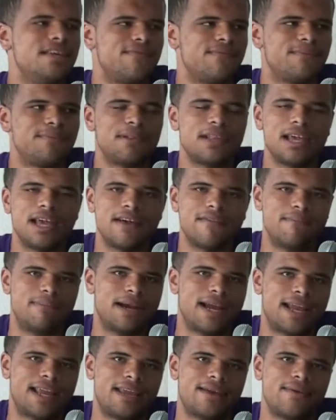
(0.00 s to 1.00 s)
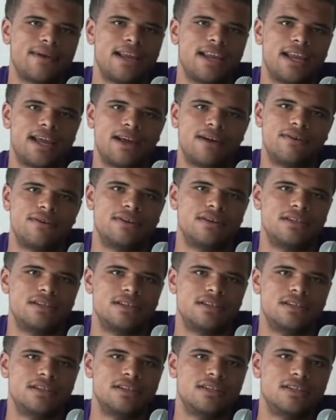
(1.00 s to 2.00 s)
different playoff bracket right now.
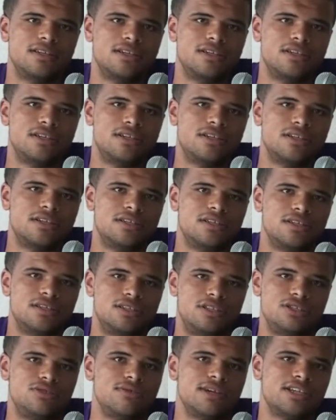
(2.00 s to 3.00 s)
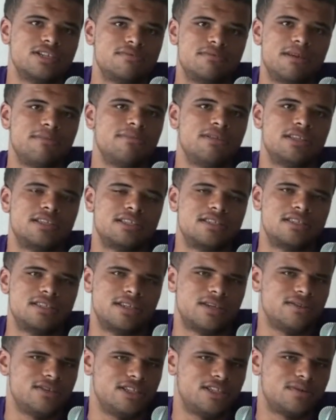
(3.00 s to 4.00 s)
Do you guys remember the
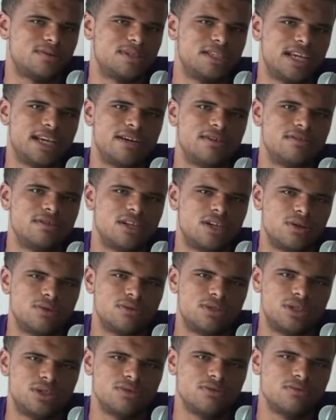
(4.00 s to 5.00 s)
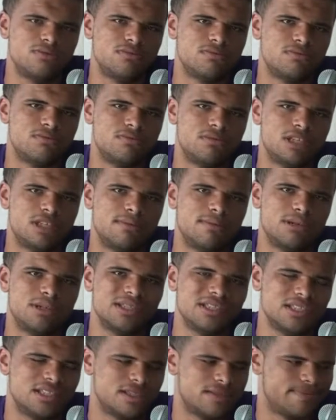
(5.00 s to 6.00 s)
Celtics were down 0-2 to the
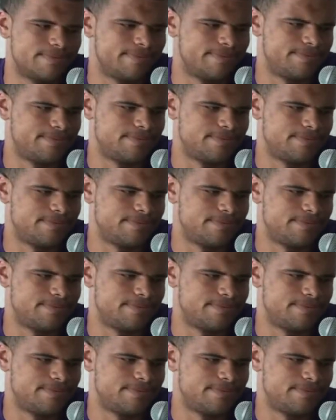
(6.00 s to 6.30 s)
Bulls?